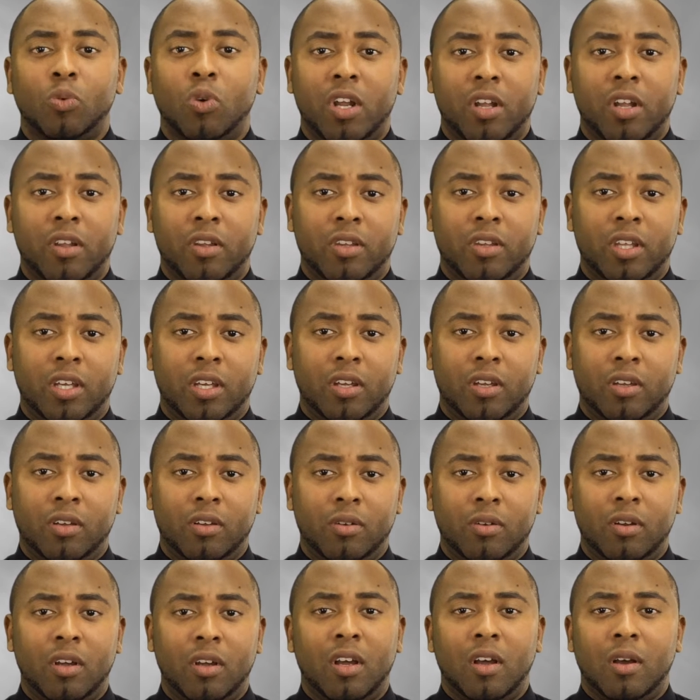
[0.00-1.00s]
one of
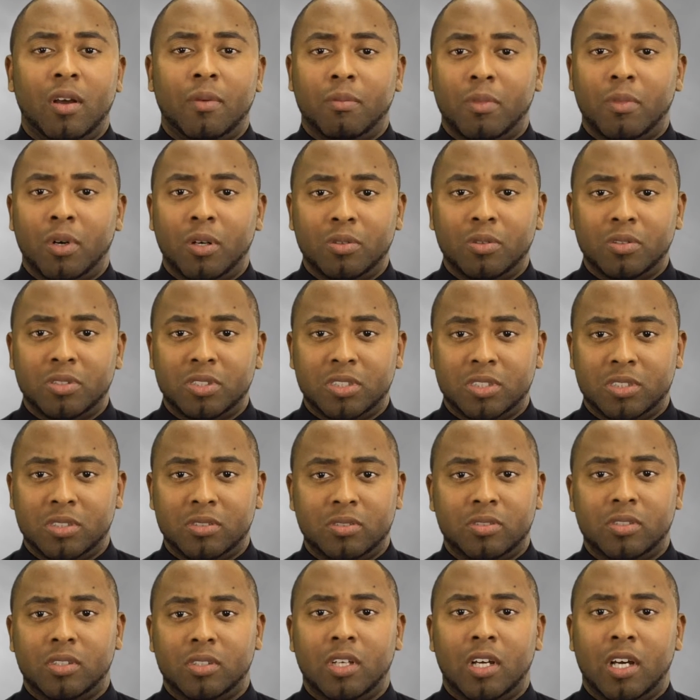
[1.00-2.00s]
the
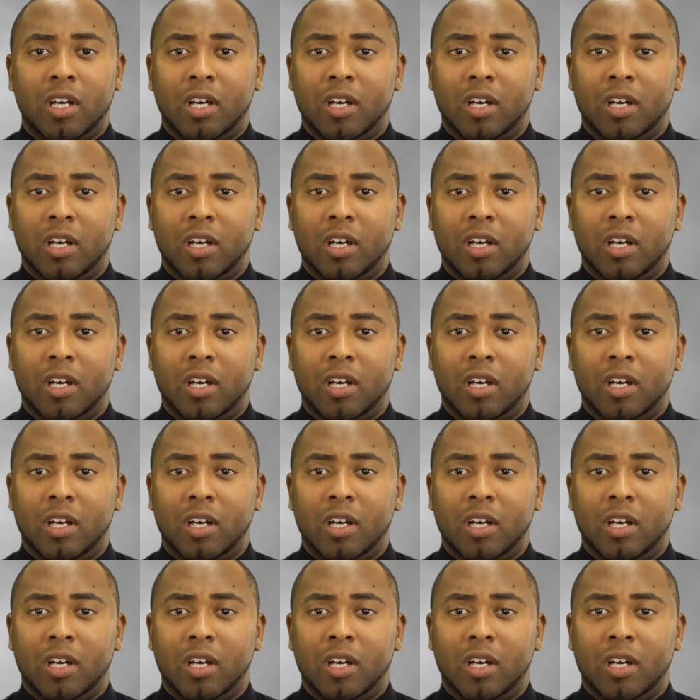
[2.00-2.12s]
most